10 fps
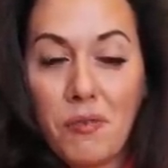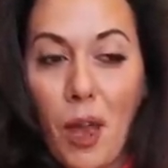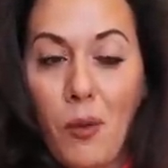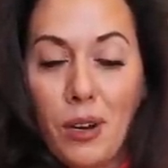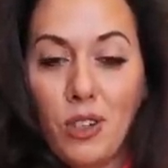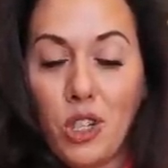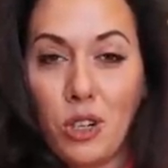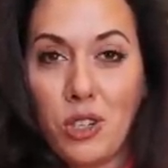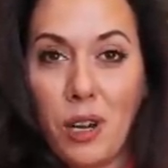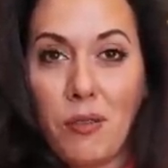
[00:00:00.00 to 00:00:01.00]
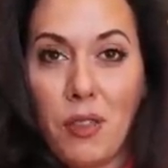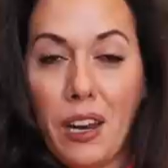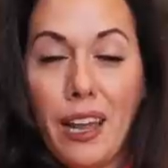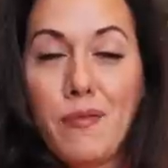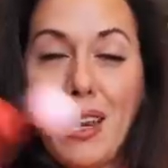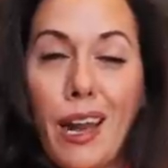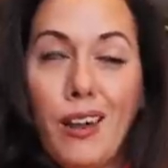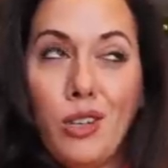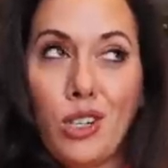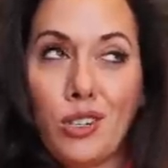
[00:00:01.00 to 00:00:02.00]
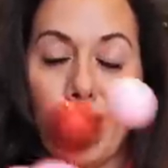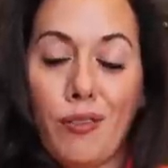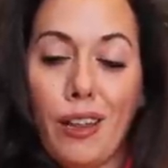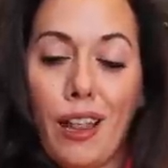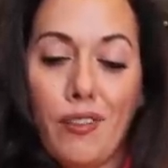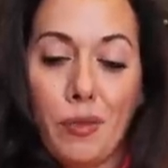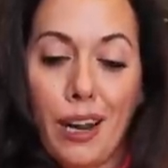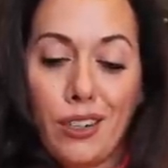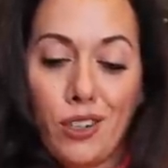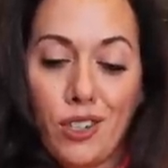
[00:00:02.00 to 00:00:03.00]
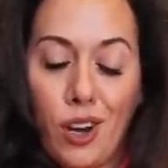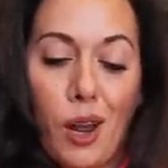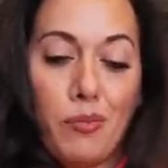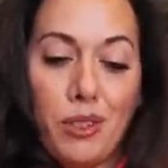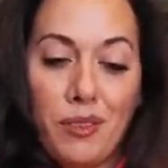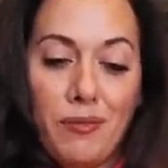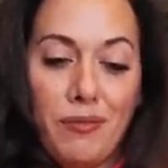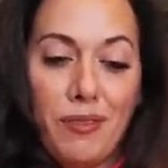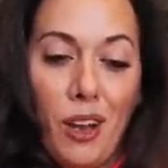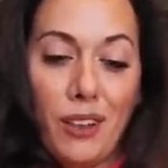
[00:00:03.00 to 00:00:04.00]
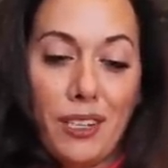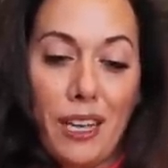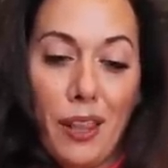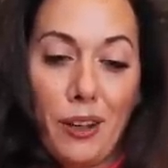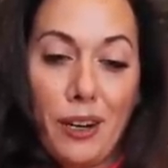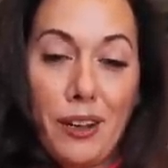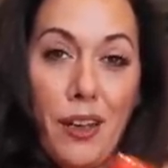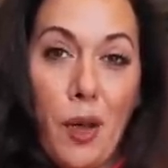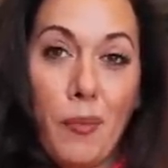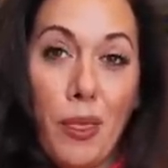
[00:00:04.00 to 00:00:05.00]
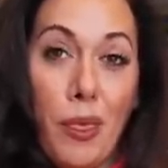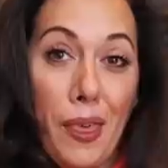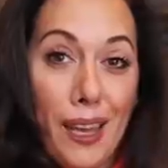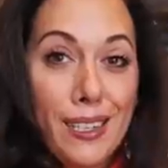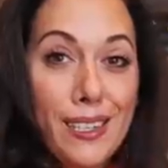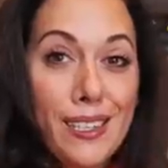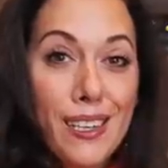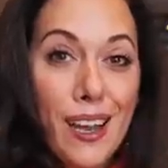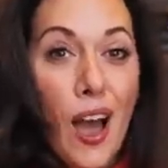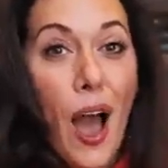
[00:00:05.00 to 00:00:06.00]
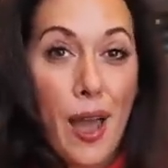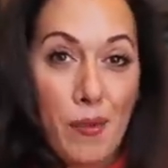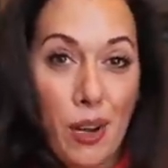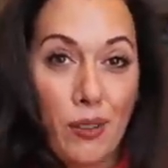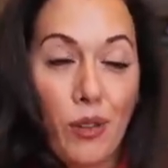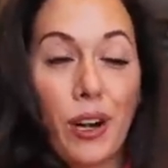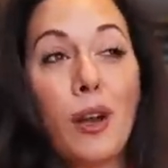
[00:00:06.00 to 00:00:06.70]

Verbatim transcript: I wanted to share stuff that, I mean, I always share stuff I love, but I just stopped altogether. But this, I am here for. It.